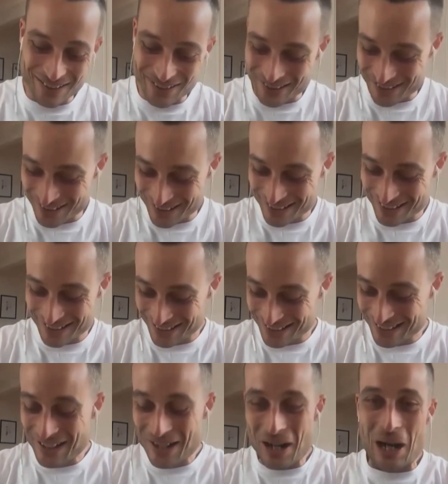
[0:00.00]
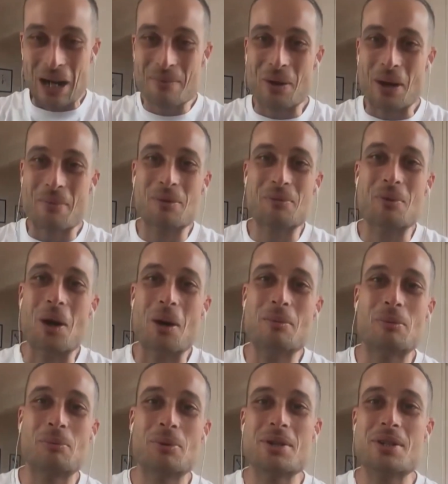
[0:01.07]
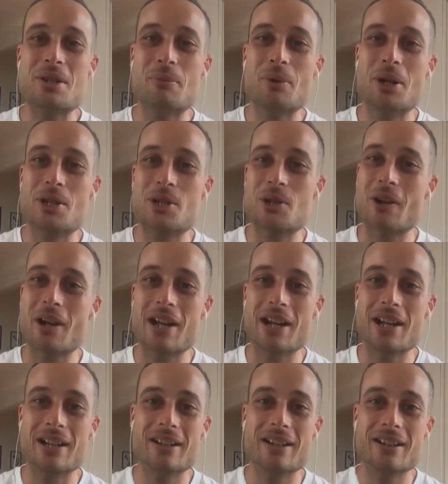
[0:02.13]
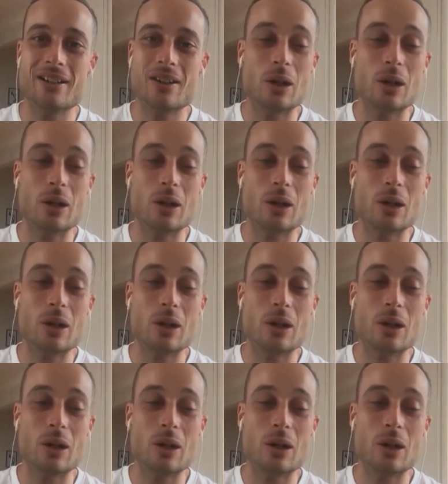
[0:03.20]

I'm a printer by trade.